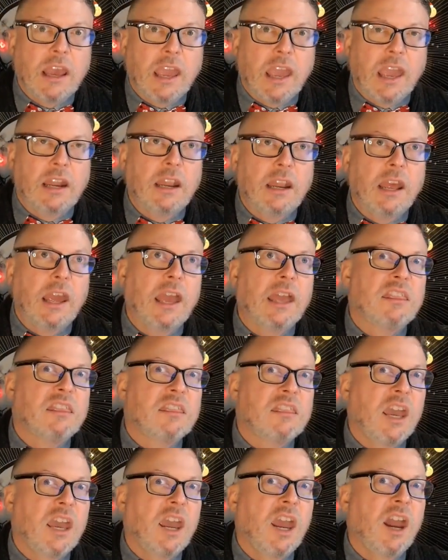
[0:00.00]
and in
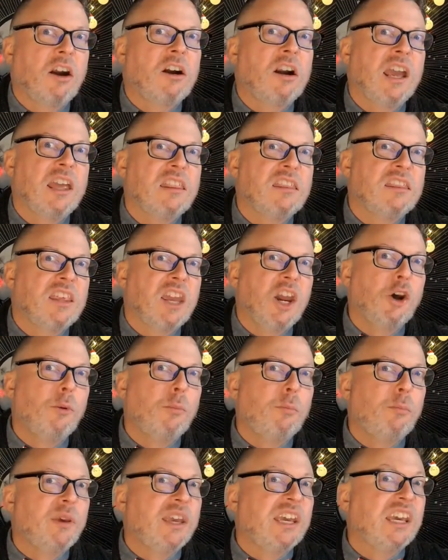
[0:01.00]
their
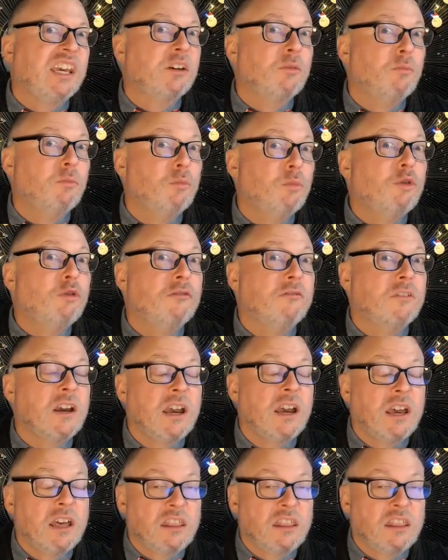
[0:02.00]
big move,